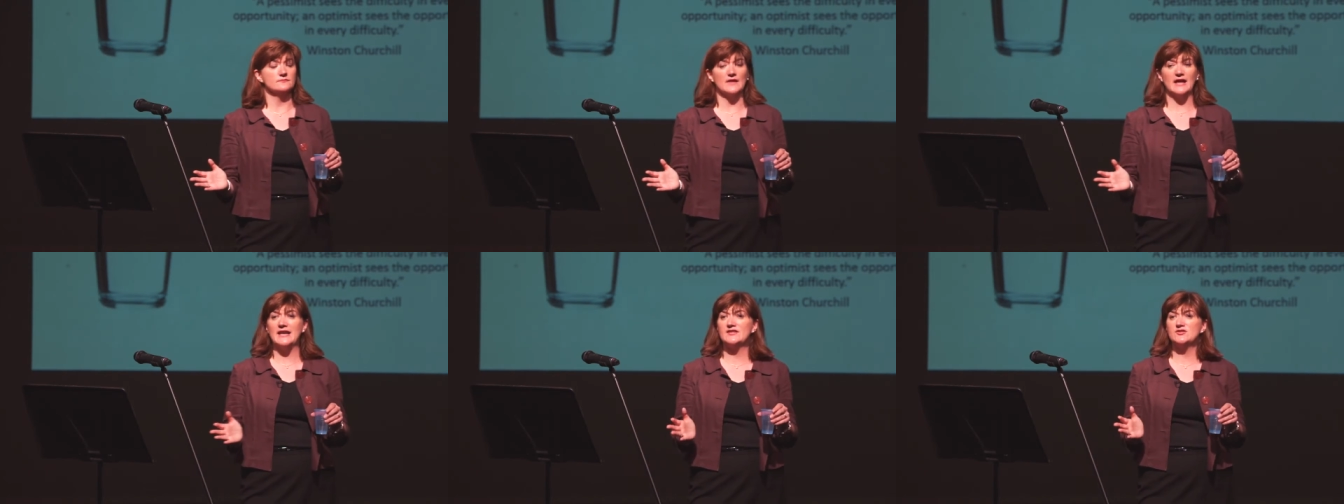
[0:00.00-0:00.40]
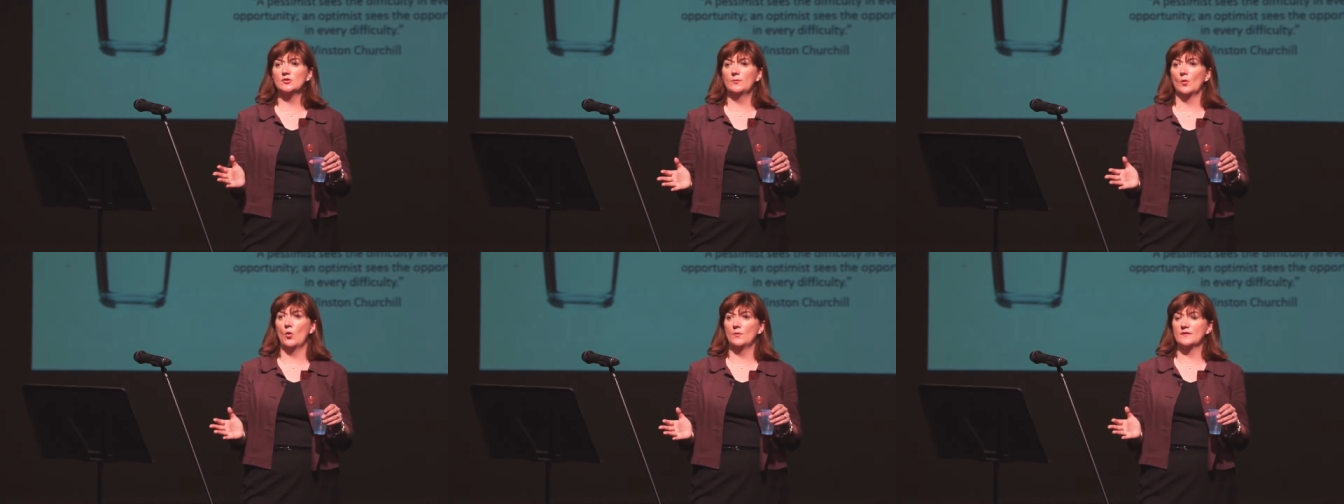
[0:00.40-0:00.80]
unless you're
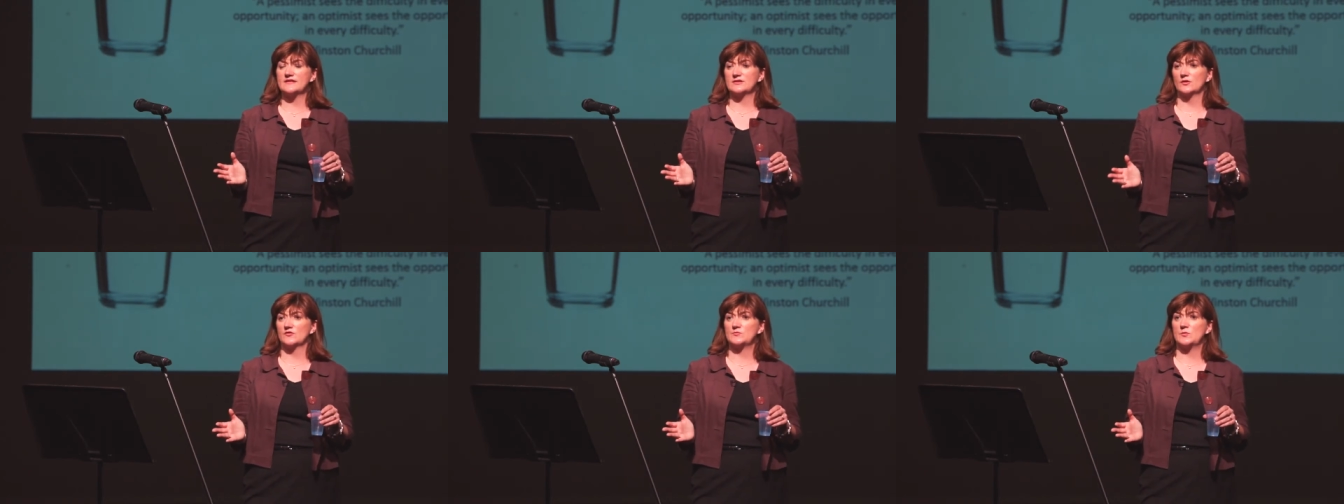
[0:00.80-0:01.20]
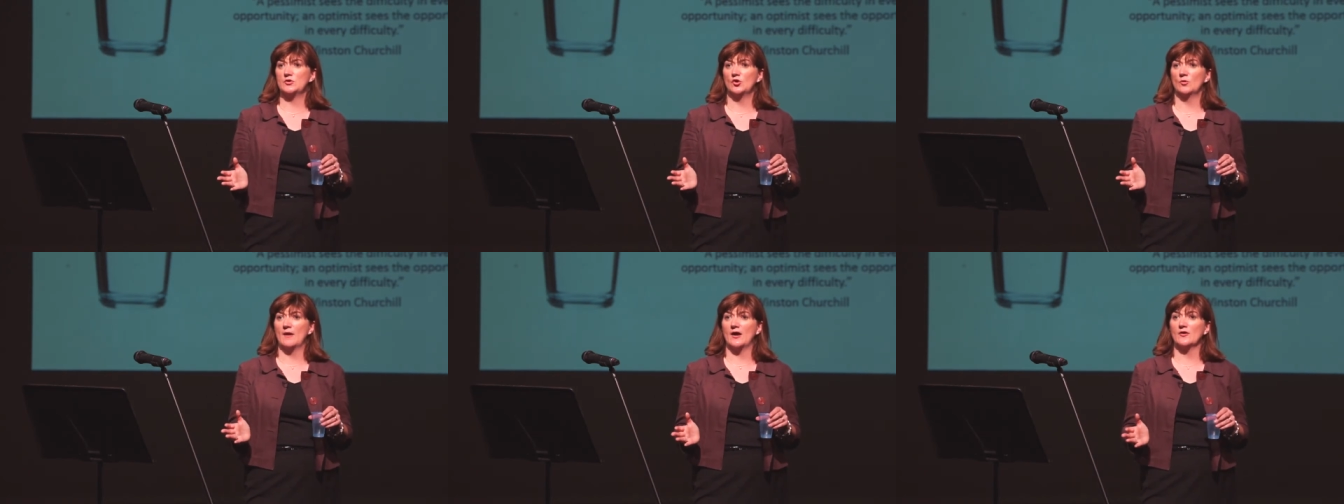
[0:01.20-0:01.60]
born with a silver spoon in
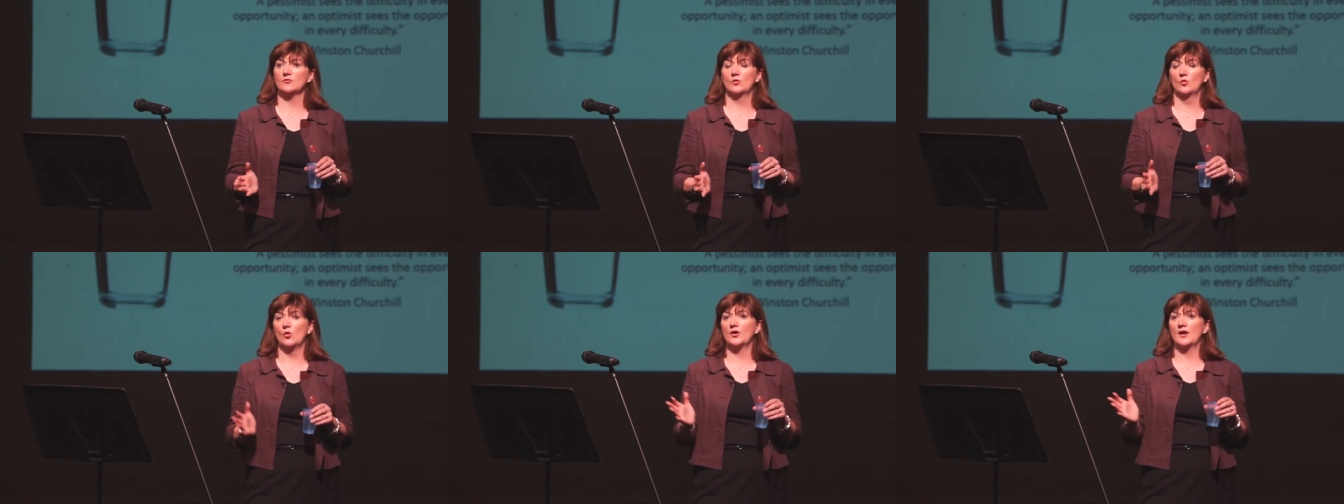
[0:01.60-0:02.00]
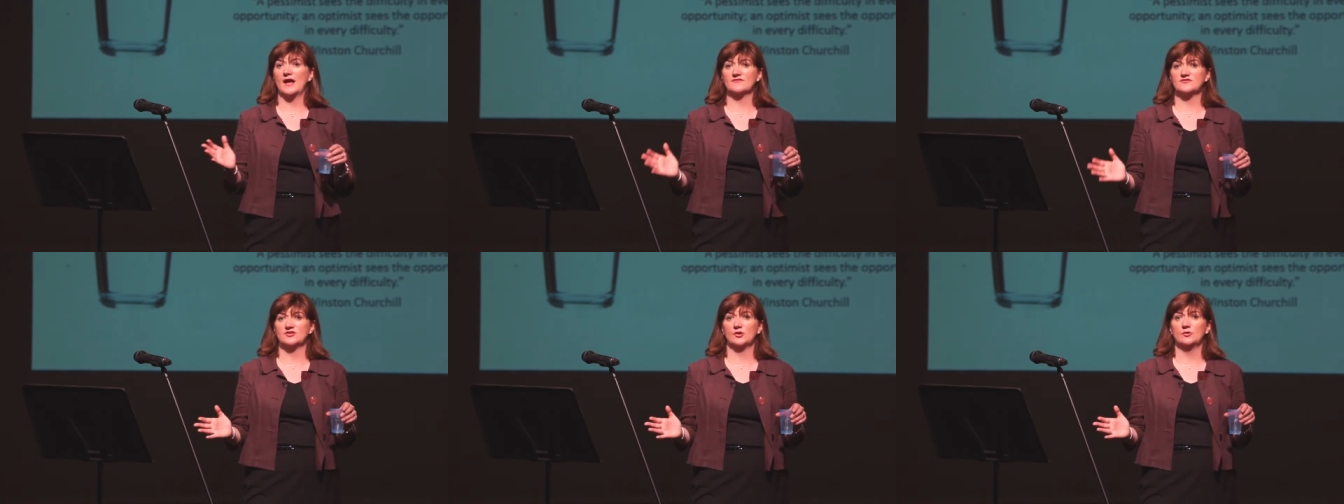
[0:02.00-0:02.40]
your mouth, we're all going to
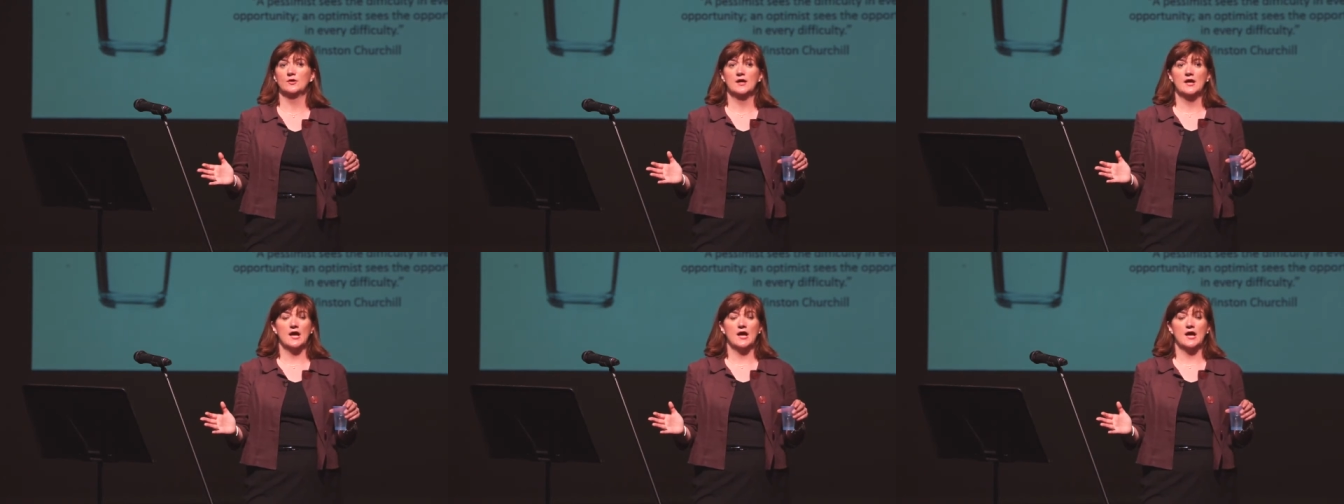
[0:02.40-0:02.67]
have to